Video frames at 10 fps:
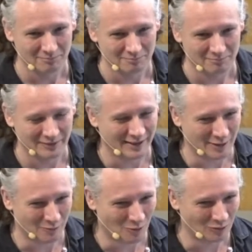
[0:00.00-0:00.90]
but then
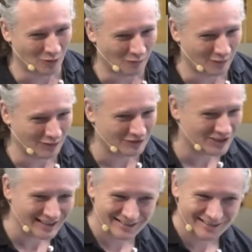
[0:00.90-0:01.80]
he rolled over
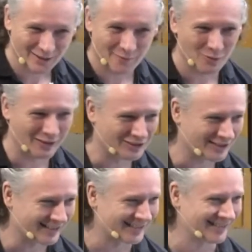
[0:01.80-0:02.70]
just a few
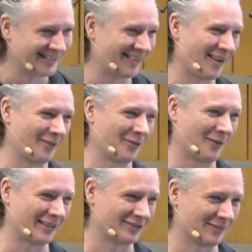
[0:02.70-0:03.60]
inches in the other
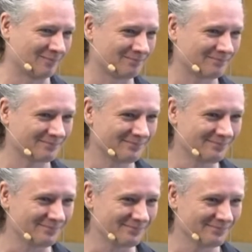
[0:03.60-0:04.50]
direction.
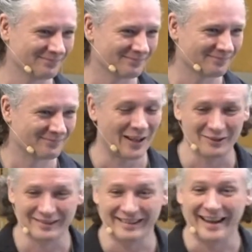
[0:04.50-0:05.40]

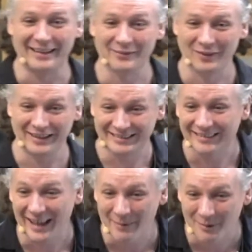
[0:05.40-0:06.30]
Nelson and his friends
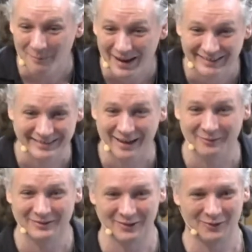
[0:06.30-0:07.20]
climbed back
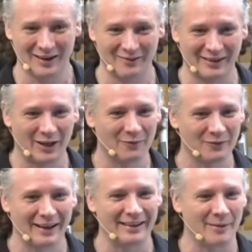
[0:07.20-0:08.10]
down to the ground
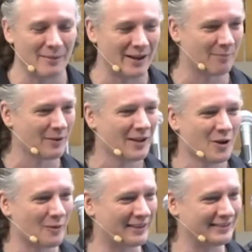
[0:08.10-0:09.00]
carefully, and they met up
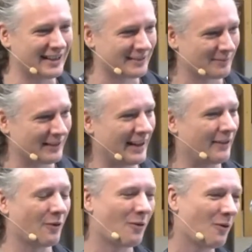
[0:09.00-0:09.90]
with Desmond,
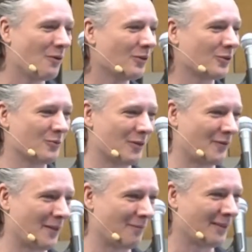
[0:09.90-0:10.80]
and the whole group of
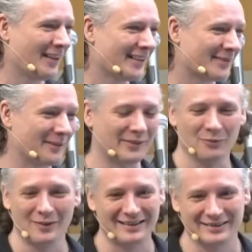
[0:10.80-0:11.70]
them spent the
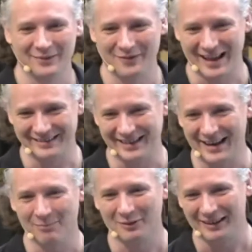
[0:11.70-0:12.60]
rest of that
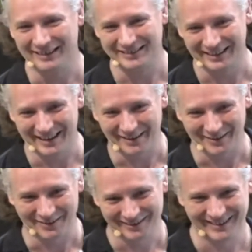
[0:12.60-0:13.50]
day playing
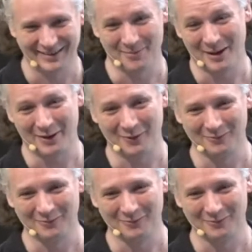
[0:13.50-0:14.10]
together in the meadow.